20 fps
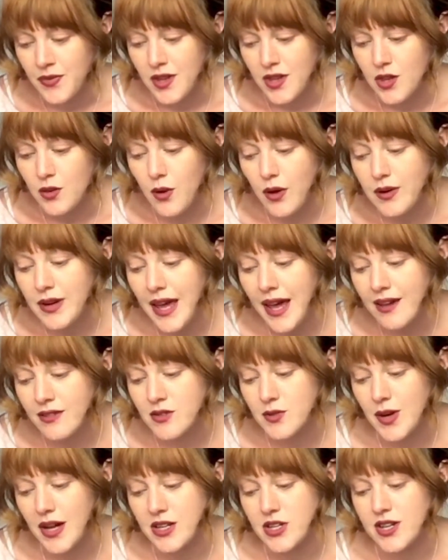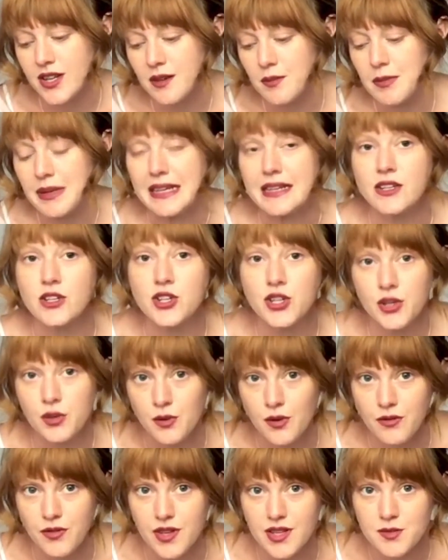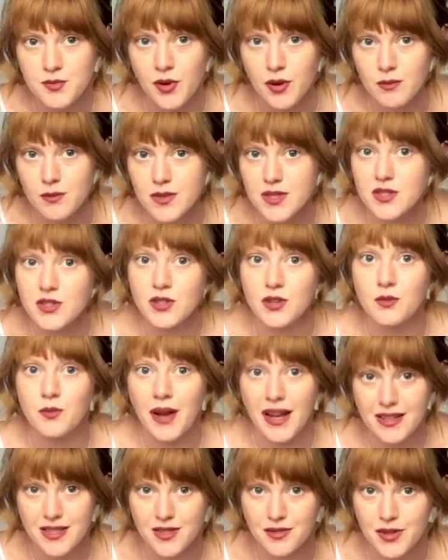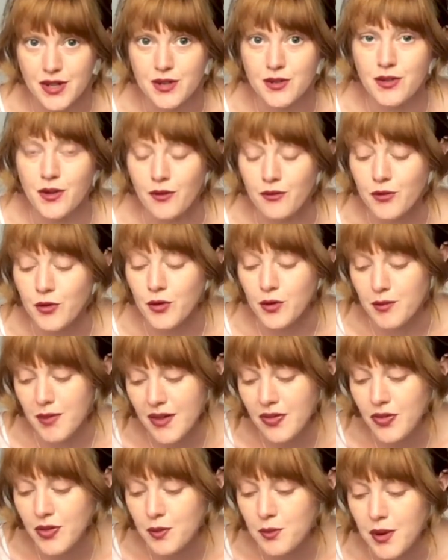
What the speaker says: you only have to actually complete 2 of these prompts to pass the readathon for the month,